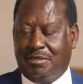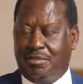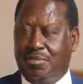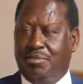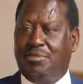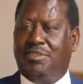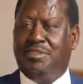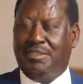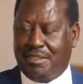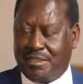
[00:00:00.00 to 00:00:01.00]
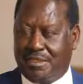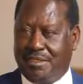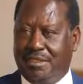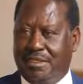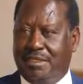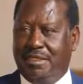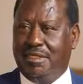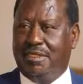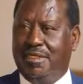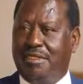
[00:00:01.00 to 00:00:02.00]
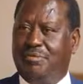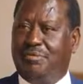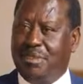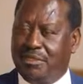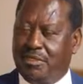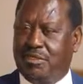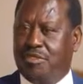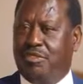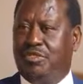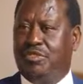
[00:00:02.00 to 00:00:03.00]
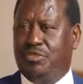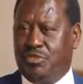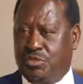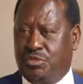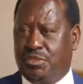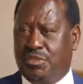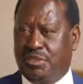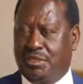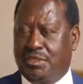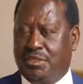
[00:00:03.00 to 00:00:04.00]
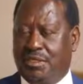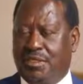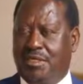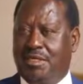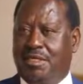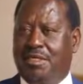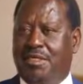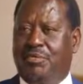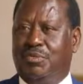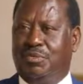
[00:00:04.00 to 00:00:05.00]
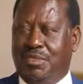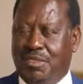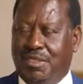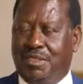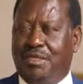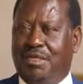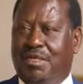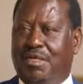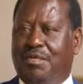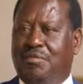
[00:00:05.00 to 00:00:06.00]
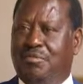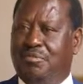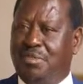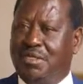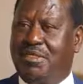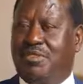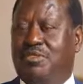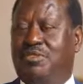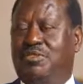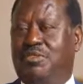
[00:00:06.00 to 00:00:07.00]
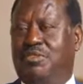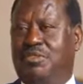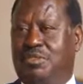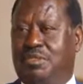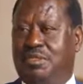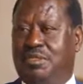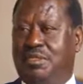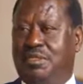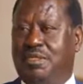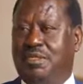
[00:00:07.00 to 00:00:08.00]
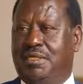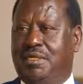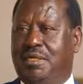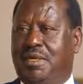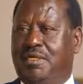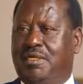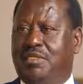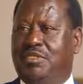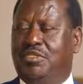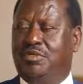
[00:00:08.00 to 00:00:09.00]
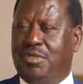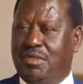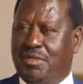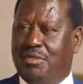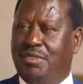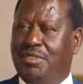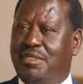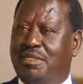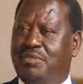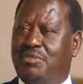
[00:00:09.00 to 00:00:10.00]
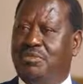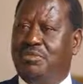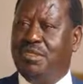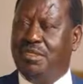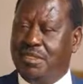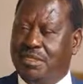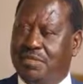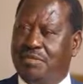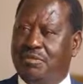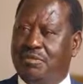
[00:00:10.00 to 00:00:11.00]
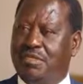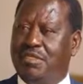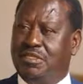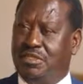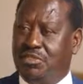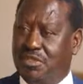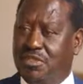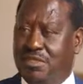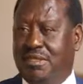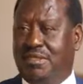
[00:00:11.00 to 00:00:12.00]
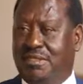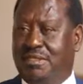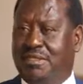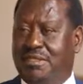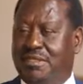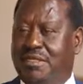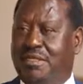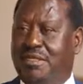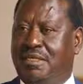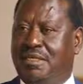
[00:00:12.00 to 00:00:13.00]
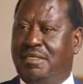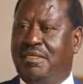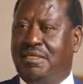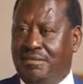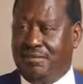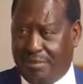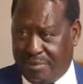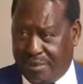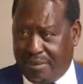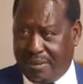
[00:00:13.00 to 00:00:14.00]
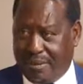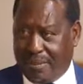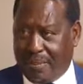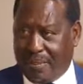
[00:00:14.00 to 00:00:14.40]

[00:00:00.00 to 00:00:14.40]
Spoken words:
But what we did is based on constitution. We made the constitution and ensure that when as Kenyans reach a situation like this, they have the power.